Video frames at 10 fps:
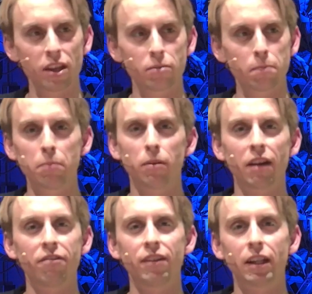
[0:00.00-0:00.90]
people, I
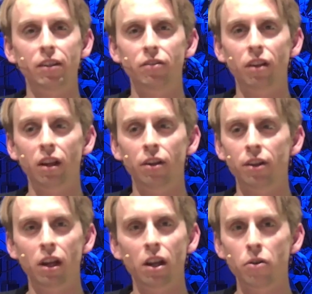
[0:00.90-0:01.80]
felt a lot
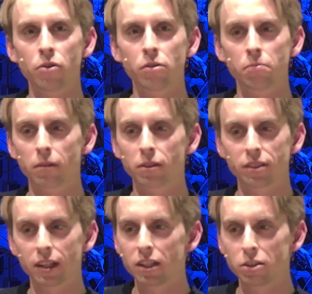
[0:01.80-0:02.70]
alone, because
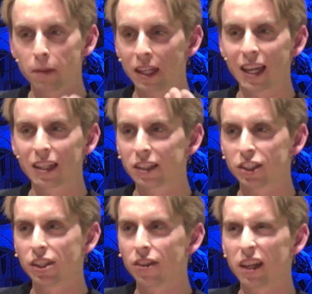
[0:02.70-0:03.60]
they didn't speak
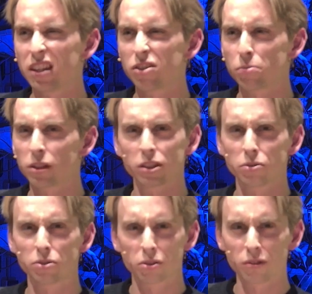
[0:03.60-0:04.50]
English and they just wanted to
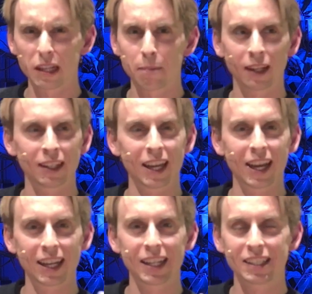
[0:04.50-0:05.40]
scream and, and
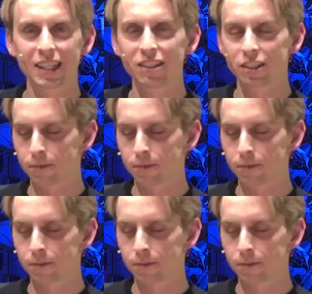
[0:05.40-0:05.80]
get mm. attention.